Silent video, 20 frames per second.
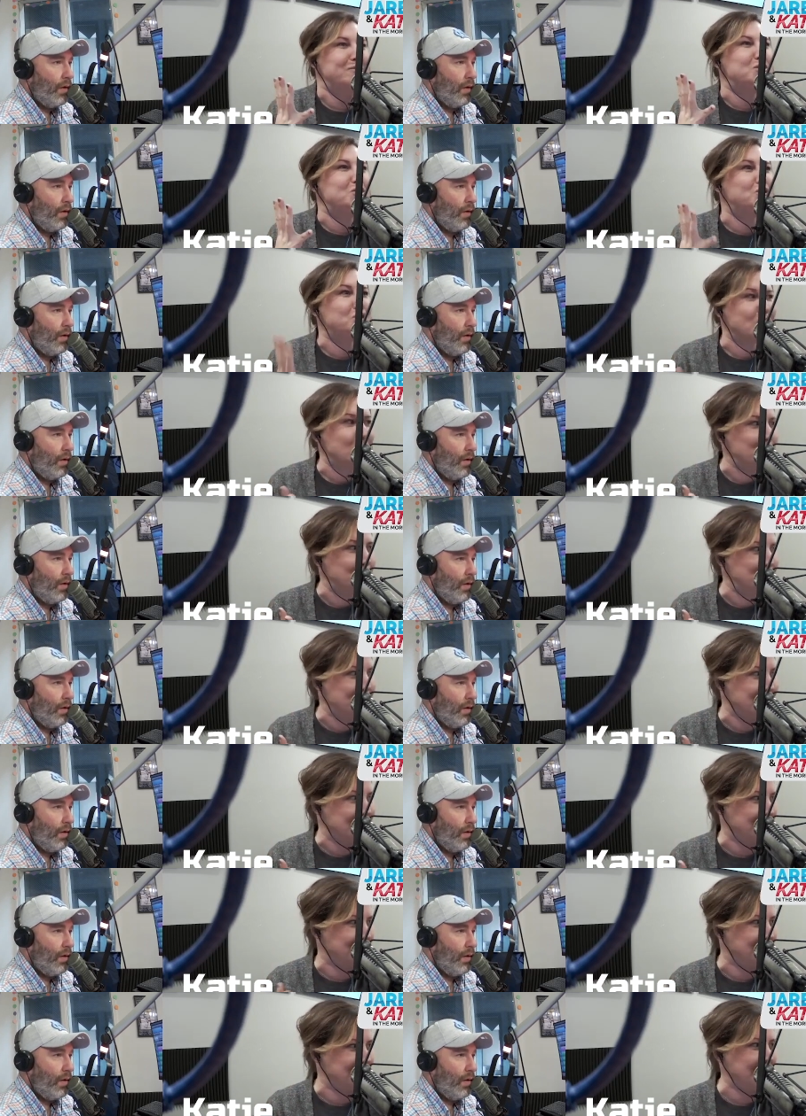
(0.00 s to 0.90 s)
Speaker 1: so
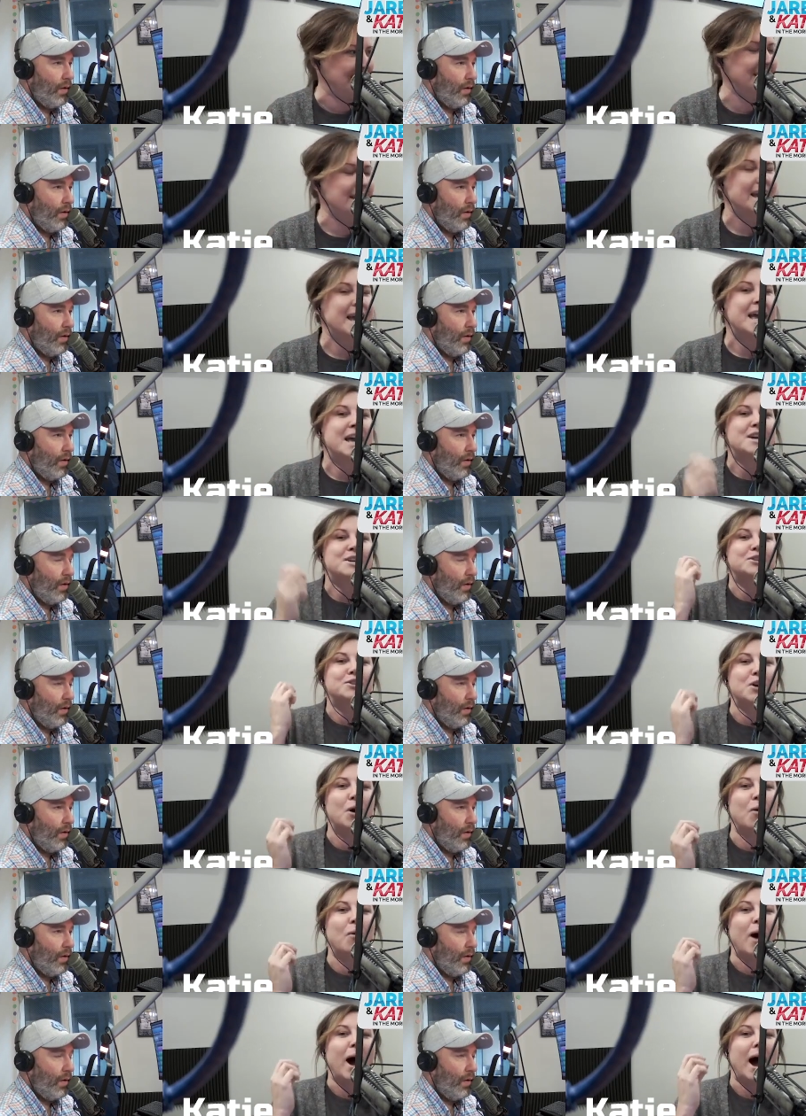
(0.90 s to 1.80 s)
good, right? Mm -hmm.
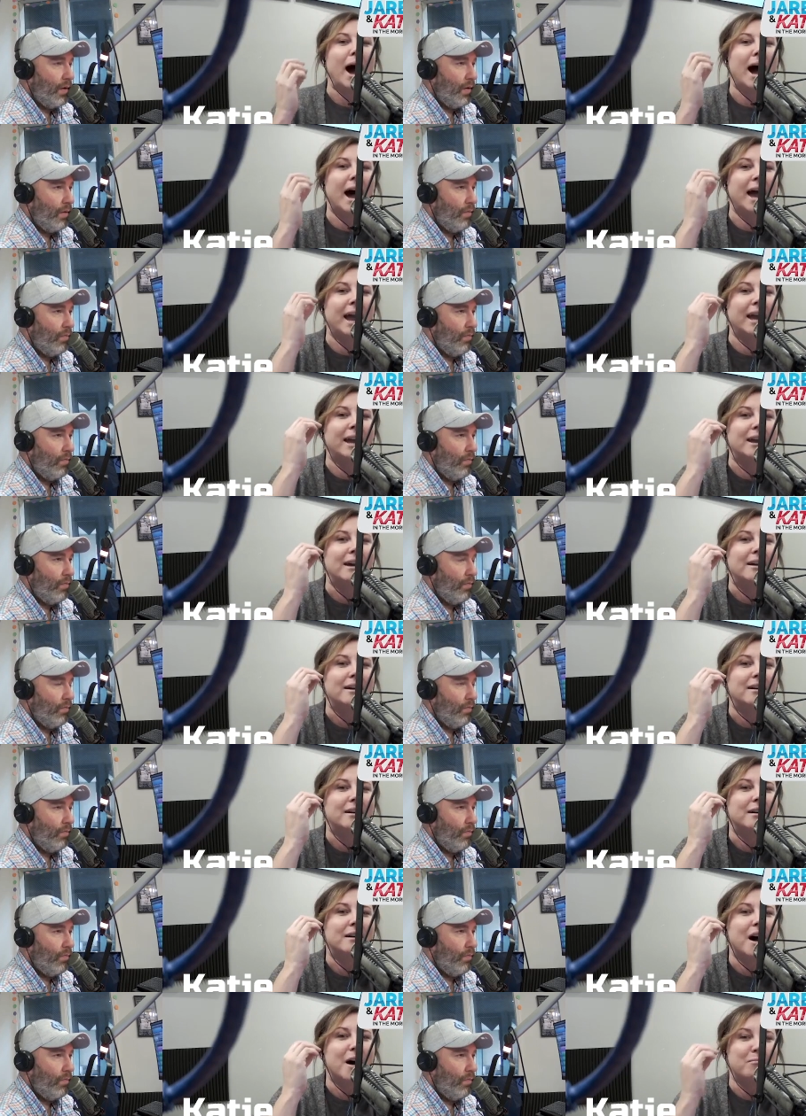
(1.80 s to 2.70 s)
So I
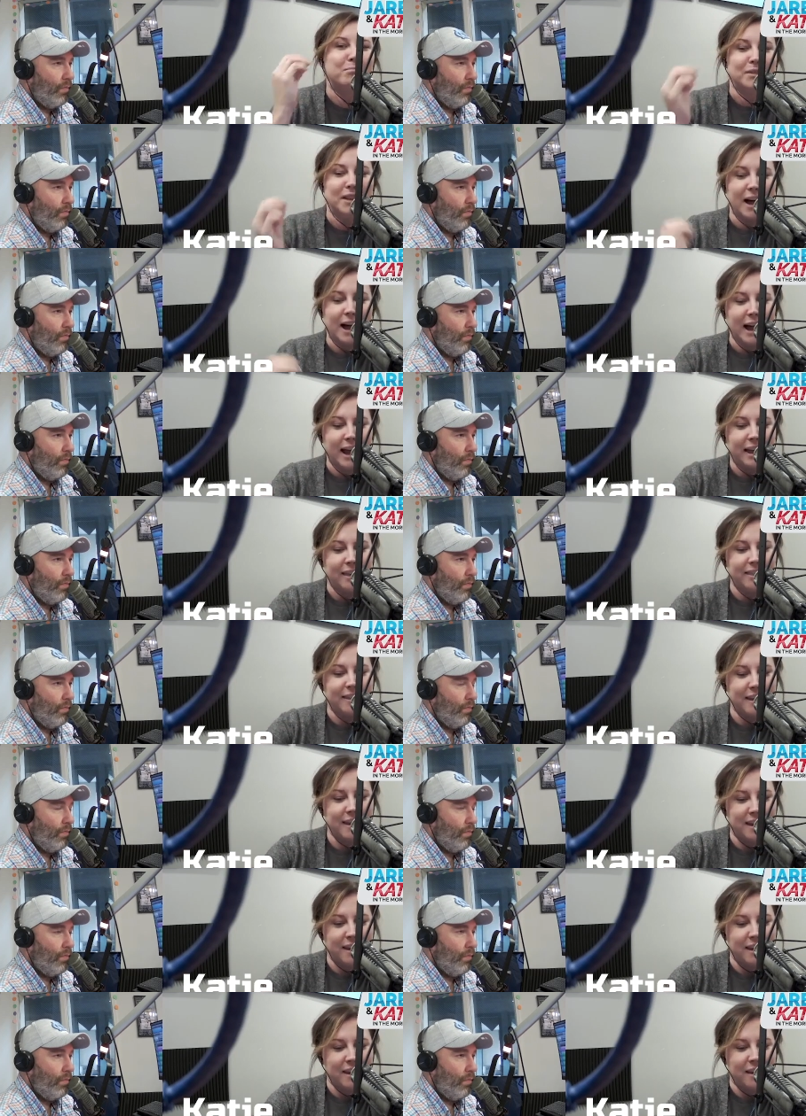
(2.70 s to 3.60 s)
apply
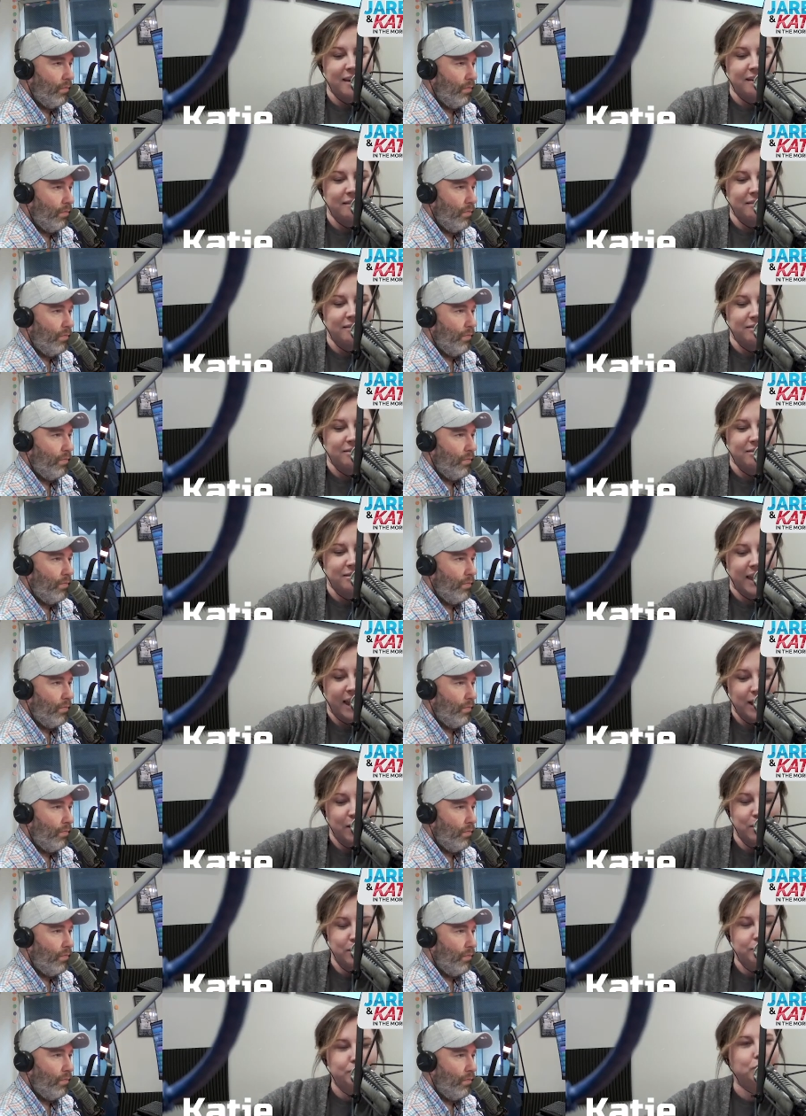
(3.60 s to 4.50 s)
the
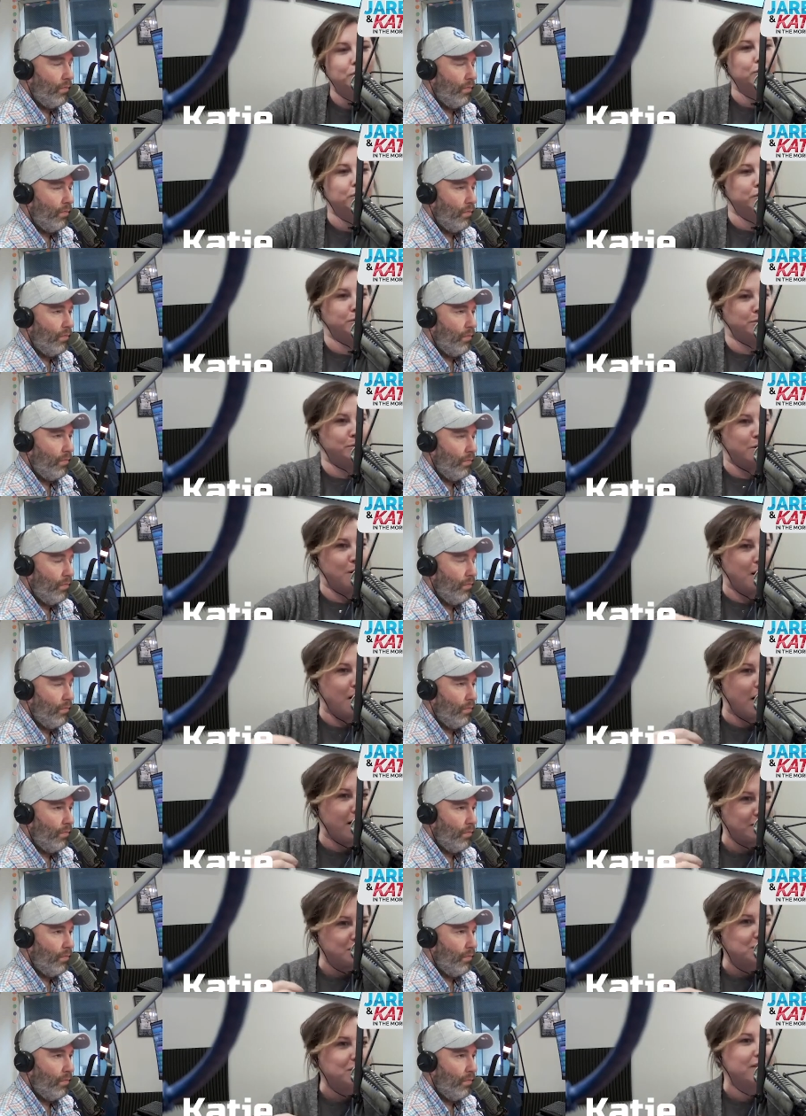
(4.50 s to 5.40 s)
layer of glue
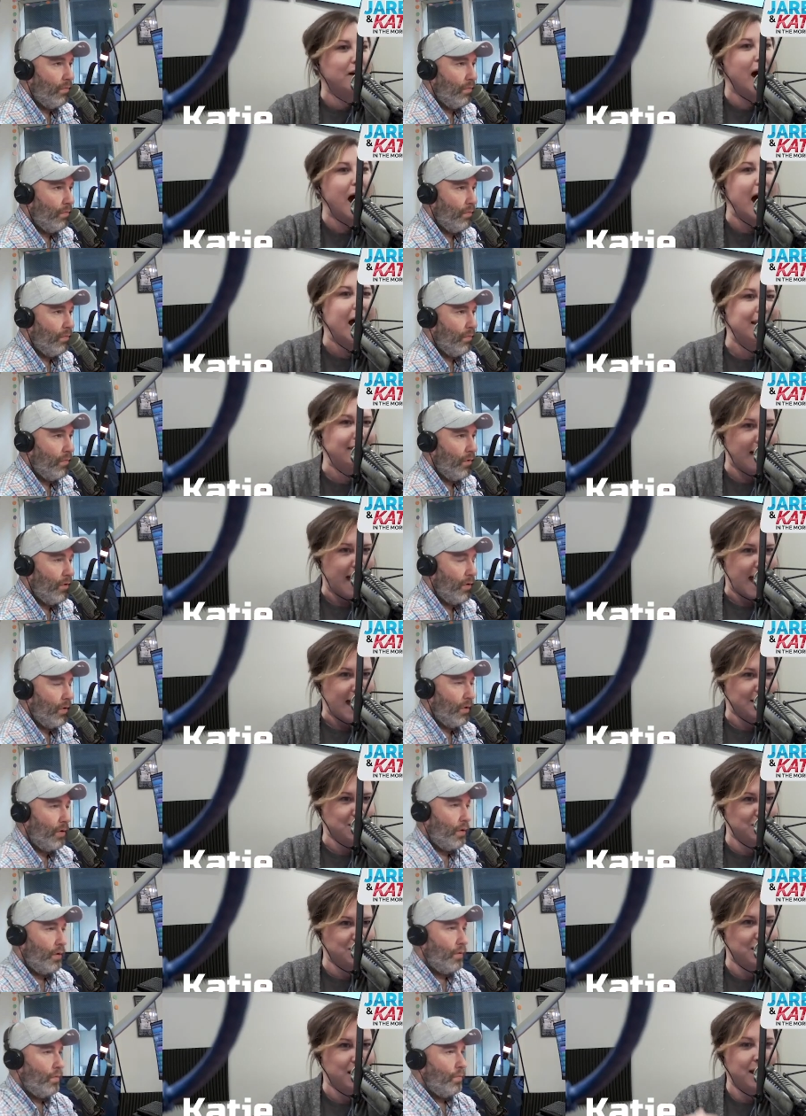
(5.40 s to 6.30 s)
onto the
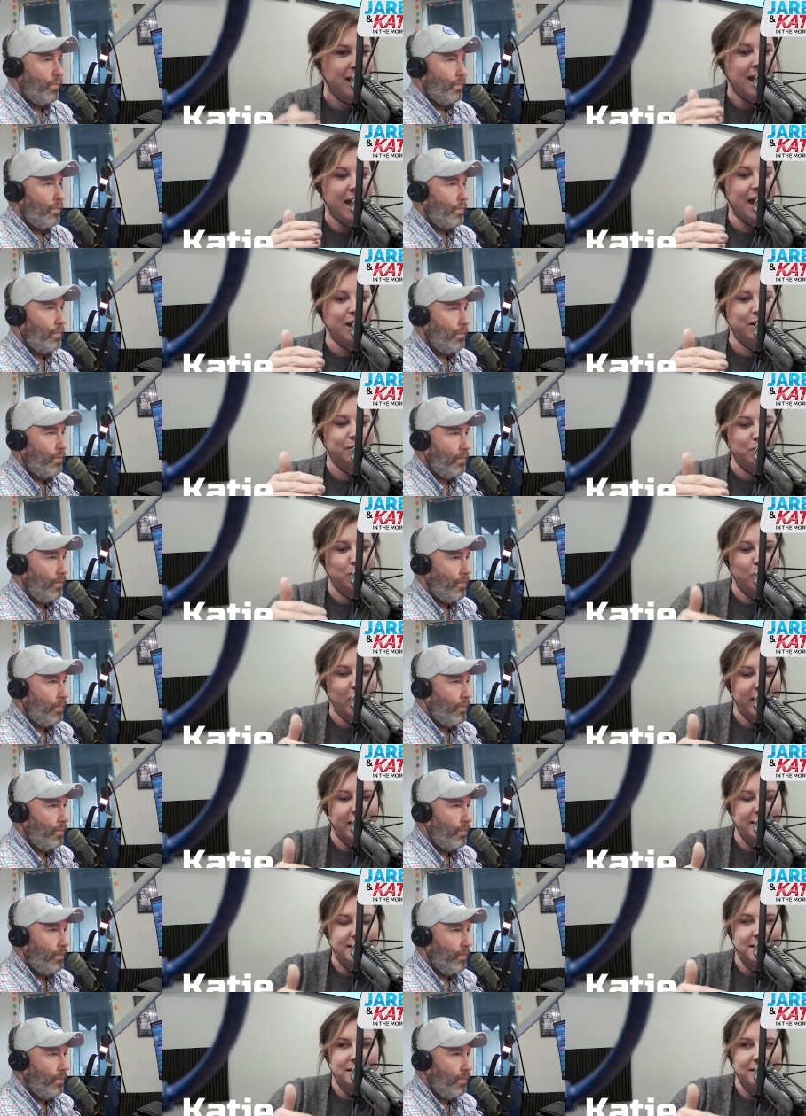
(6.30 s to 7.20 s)
eyelash, and you have to
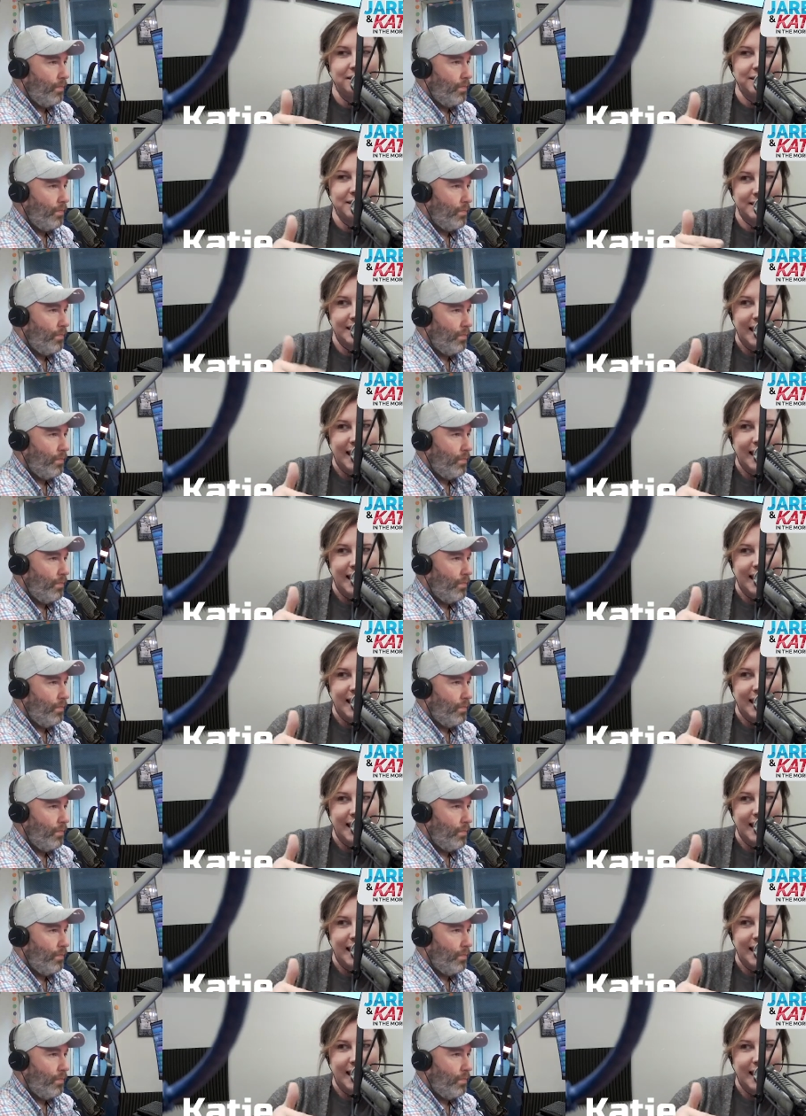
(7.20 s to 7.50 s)
wait until it's